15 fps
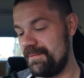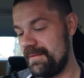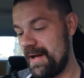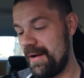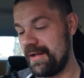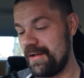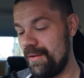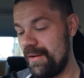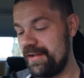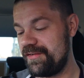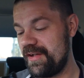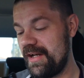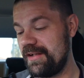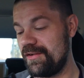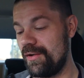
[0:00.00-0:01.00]
Now, I know I
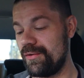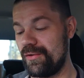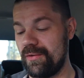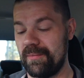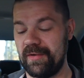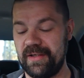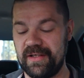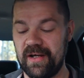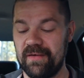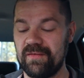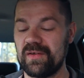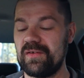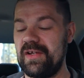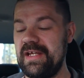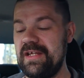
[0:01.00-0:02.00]
said I don't normally
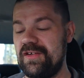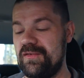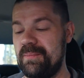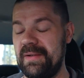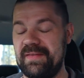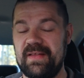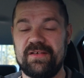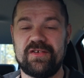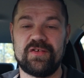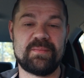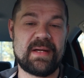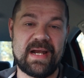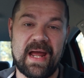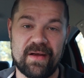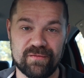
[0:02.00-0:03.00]
cover leaks, but this has
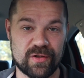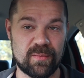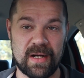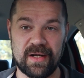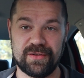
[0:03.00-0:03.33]
been everywhere,